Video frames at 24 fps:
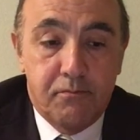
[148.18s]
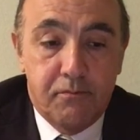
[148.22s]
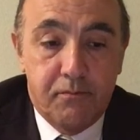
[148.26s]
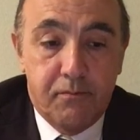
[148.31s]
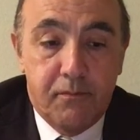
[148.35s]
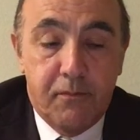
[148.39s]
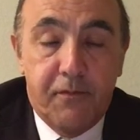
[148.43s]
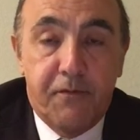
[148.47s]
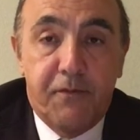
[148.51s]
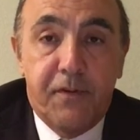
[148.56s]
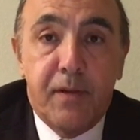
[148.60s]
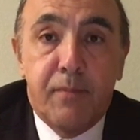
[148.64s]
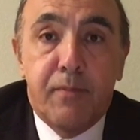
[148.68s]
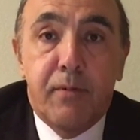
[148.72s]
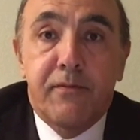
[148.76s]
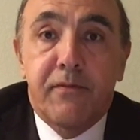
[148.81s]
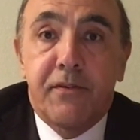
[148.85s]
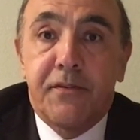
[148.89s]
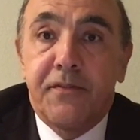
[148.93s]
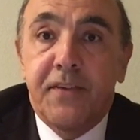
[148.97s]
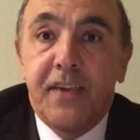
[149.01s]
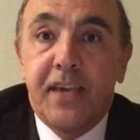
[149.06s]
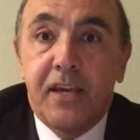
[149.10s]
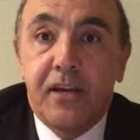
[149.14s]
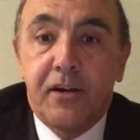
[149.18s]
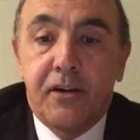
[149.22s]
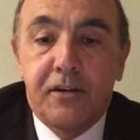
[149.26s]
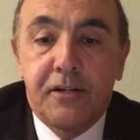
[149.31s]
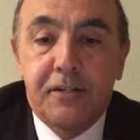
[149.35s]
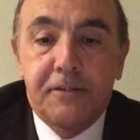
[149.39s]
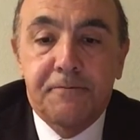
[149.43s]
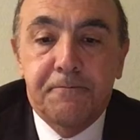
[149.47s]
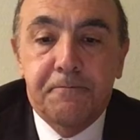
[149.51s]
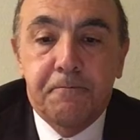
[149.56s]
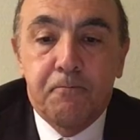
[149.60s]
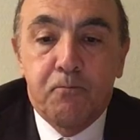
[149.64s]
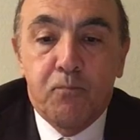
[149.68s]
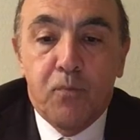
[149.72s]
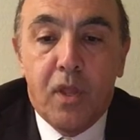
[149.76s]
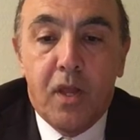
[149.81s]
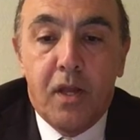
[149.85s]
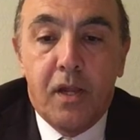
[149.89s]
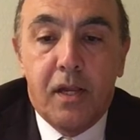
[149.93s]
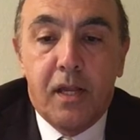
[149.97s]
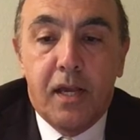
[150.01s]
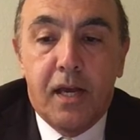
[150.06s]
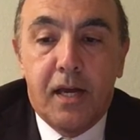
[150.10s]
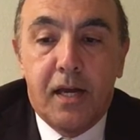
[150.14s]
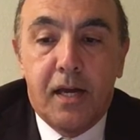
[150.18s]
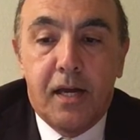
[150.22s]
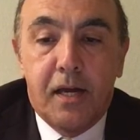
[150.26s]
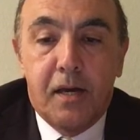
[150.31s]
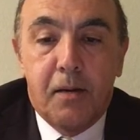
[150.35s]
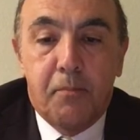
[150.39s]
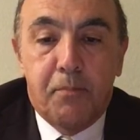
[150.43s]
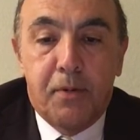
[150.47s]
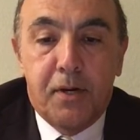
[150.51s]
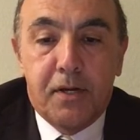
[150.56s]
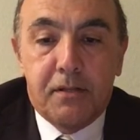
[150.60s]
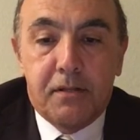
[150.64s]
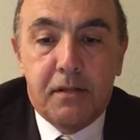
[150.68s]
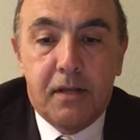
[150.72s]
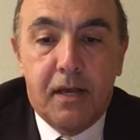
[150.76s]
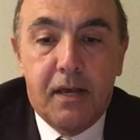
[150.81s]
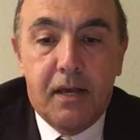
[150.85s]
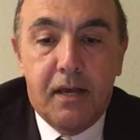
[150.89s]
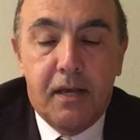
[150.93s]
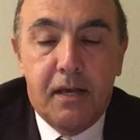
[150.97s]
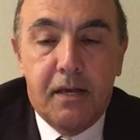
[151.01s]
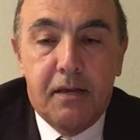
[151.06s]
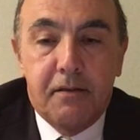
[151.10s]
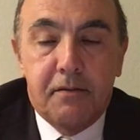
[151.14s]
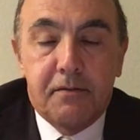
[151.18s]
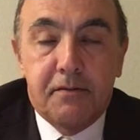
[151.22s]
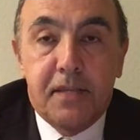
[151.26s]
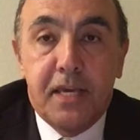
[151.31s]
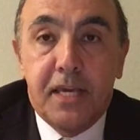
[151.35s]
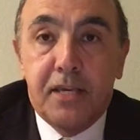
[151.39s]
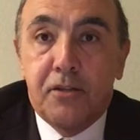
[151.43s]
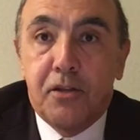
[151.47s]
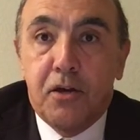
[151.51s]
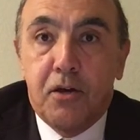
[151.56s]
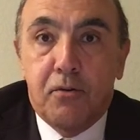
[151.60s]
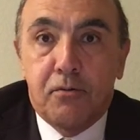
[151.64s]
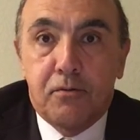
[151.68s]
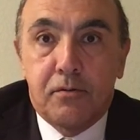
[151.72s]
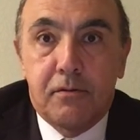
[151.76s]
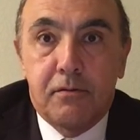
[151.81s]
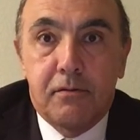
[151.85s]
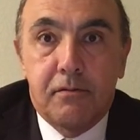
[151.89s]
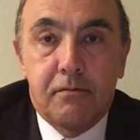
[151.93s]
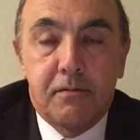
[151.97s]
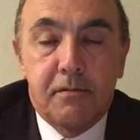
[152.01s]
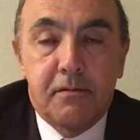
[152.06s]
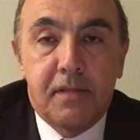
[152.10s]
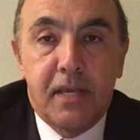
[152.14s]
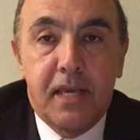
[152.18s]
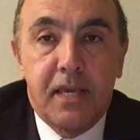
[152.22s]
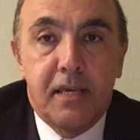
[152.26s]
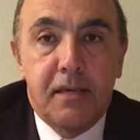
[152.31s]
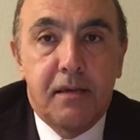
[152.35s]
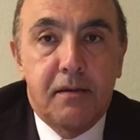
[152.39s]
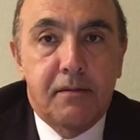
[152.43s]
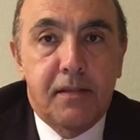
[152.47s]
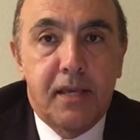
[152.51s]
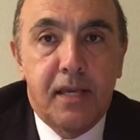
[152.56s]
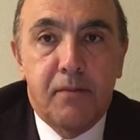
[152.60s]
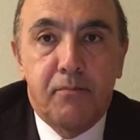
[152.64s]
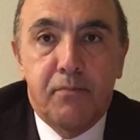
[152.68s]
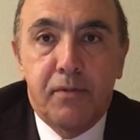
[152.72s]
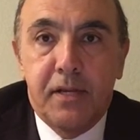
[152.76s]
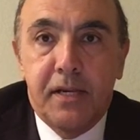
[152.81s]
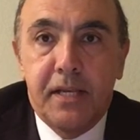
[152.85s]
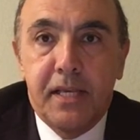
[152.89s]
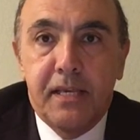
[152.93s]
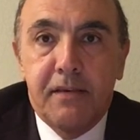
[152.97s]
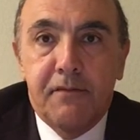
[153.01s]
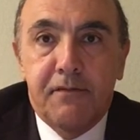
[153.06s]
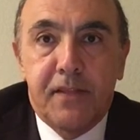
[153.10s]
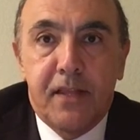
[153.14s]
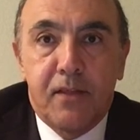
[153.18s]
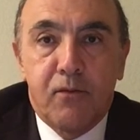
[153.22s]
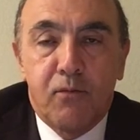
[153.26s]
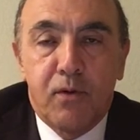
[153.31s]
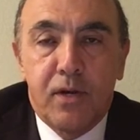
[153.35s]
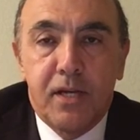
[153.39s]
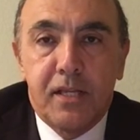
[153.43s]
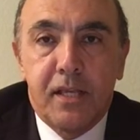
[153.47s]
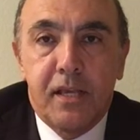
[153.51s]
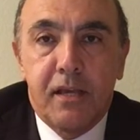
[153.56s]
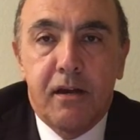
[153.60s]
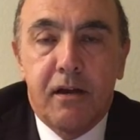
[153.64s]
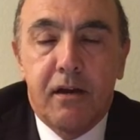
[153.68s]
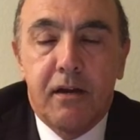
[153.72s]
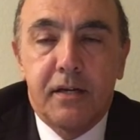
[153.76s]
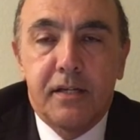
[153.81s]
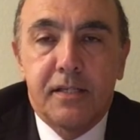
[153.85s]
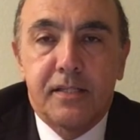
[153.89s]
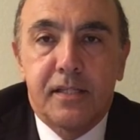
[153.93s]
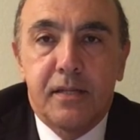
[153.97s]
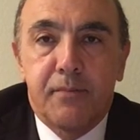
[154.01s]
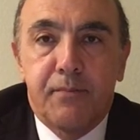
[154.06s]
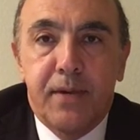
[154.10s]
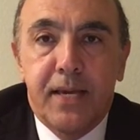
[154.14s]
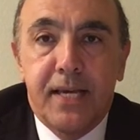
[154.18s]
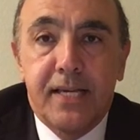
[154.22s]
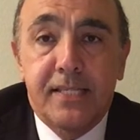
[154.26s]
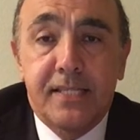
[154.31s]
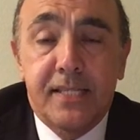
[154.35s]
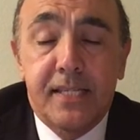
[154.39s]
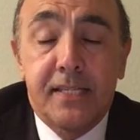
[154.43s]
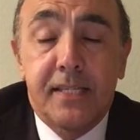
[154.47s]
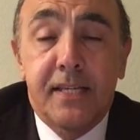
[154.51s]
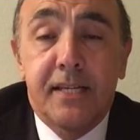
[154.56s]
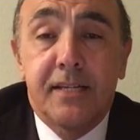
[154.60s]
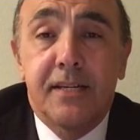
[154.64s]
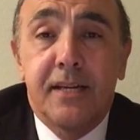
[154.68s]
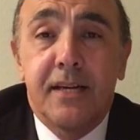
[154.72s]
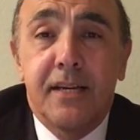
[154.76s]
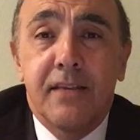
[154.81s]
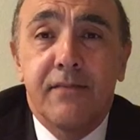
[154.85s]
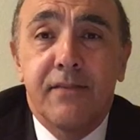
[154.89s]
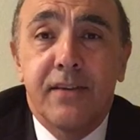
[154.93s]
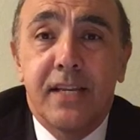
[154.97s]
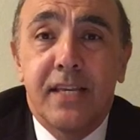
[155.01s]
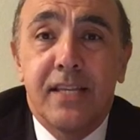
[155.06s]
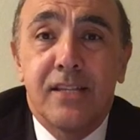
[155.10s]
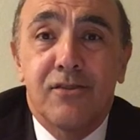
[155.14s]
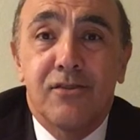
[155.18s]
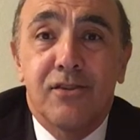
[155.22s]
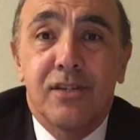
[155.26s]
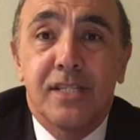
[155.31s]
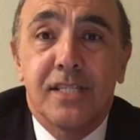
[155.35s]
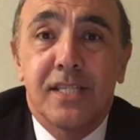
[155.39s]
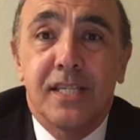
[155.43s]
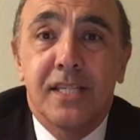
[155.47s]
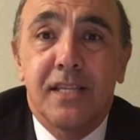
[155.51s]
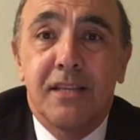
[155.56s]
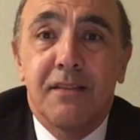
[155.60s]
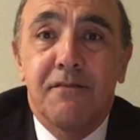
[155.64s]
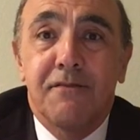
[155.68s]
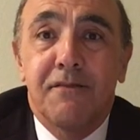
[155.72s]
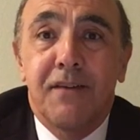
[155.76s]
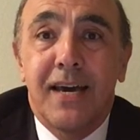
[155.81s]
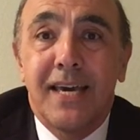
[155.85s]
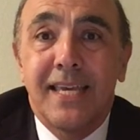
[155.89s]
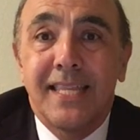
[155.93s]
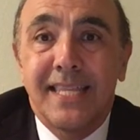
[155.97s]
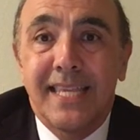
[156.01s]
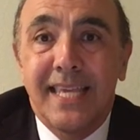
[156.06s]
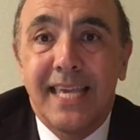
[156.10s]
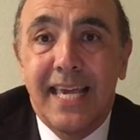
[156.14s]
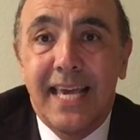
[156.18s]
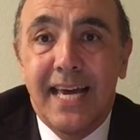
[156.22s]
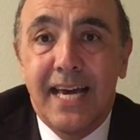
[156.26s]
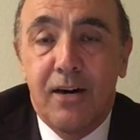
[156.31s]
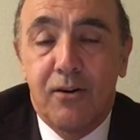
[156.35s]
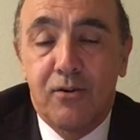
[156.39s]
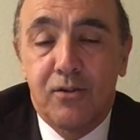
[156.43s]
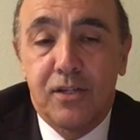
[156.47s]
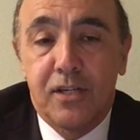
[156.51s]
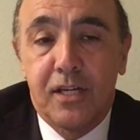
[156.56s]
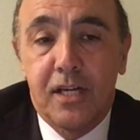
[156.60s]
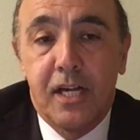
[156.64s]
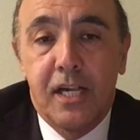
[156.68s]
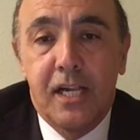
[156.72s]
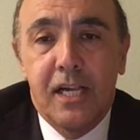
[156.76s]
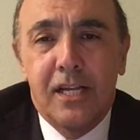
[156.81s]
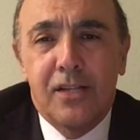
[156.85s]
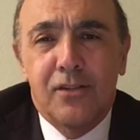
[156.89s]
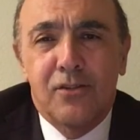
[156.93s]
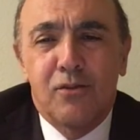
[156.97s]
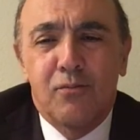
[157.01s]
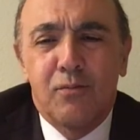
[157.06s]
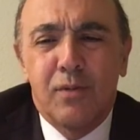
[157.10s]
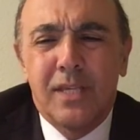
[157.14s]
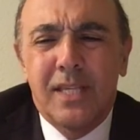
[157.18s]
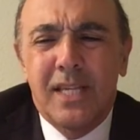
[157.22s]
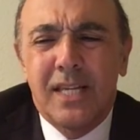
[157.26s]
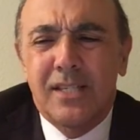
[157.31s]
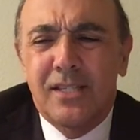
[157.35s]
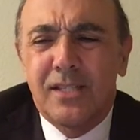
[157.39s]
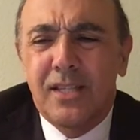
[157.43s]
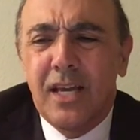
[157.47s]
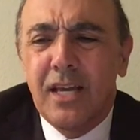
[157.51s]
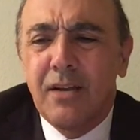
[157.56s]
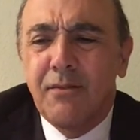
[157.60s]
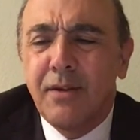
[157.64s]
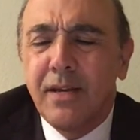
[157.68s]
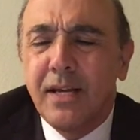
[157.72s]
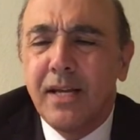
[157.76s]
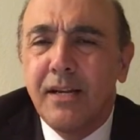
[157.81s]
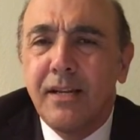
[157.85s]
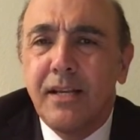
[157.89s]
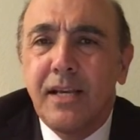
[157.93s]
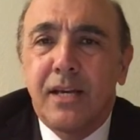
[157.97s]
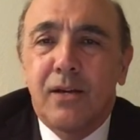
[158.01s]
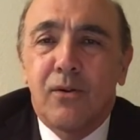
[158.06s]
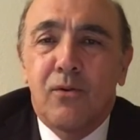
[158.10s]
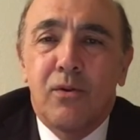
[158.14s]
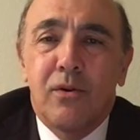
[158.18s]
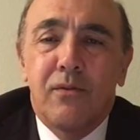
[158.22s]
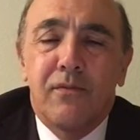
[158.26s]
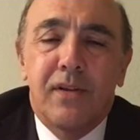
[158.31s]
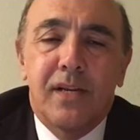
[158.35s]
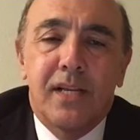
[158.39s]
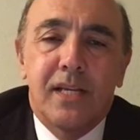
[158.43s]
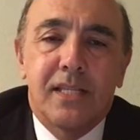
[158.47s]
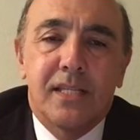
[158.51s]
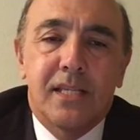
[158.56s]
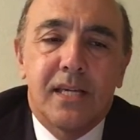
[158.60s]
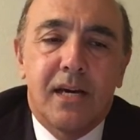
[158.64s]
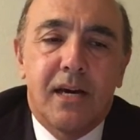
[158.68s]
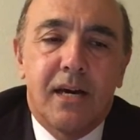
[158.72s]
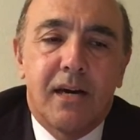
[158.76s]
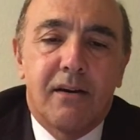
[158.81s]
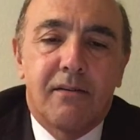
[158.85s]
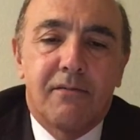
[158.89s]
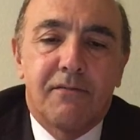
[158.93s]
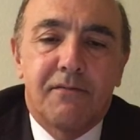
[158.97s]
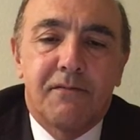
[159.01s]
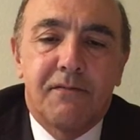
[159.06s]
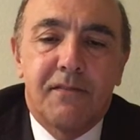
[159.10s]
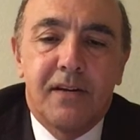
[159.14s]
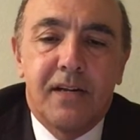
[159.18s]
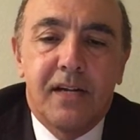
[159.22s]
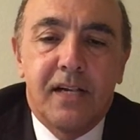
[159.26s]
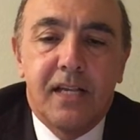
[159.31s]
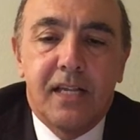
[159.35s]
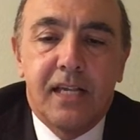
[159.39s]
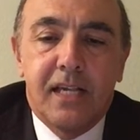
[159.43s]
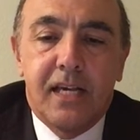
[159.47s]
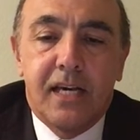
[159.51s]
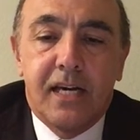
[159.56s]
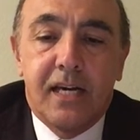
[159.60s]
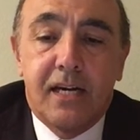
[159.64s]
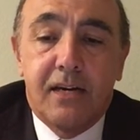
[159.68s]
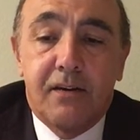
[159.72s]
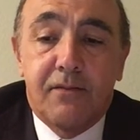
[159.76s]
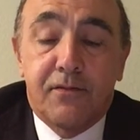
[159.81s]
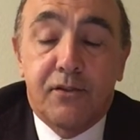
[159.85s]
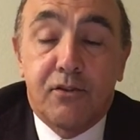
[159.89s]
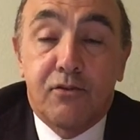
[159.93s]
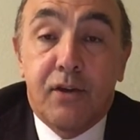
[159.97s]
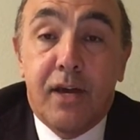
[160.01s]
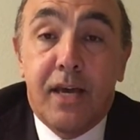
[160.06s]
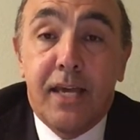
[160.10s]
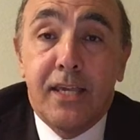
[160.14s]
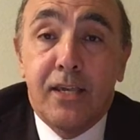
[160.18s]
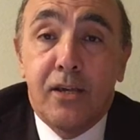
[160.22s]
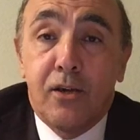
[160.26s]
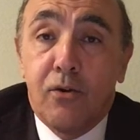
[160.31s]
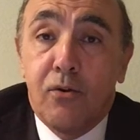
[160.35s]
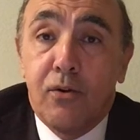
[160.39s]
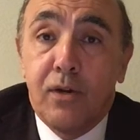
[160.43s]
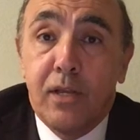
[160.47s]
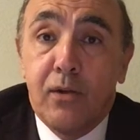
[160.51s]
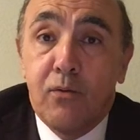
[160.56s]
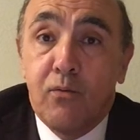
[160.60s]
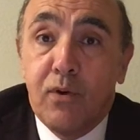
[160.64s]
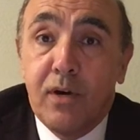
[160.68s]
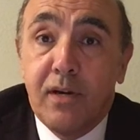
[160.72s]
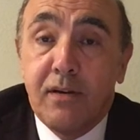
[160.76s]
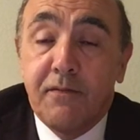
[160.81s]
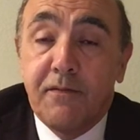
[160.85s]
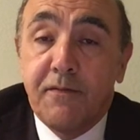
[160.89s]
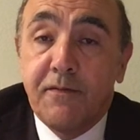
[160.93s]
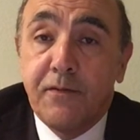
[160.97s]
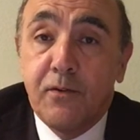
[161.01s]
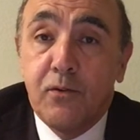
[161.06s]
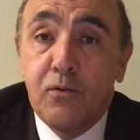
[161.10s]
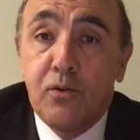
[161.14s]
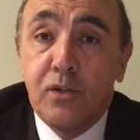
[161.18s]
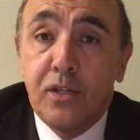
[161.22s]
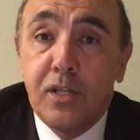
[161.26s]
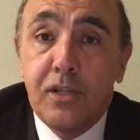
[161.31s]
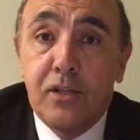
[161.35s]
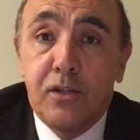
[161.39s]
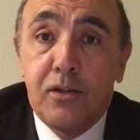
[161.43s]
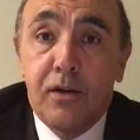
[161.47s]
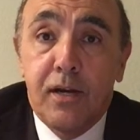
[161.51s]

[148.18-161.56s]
flip of a finger, but they don't. They believe that where they are is the best, and they're not even interested in finding out. To me, that's directly equivalent of trying only one food in your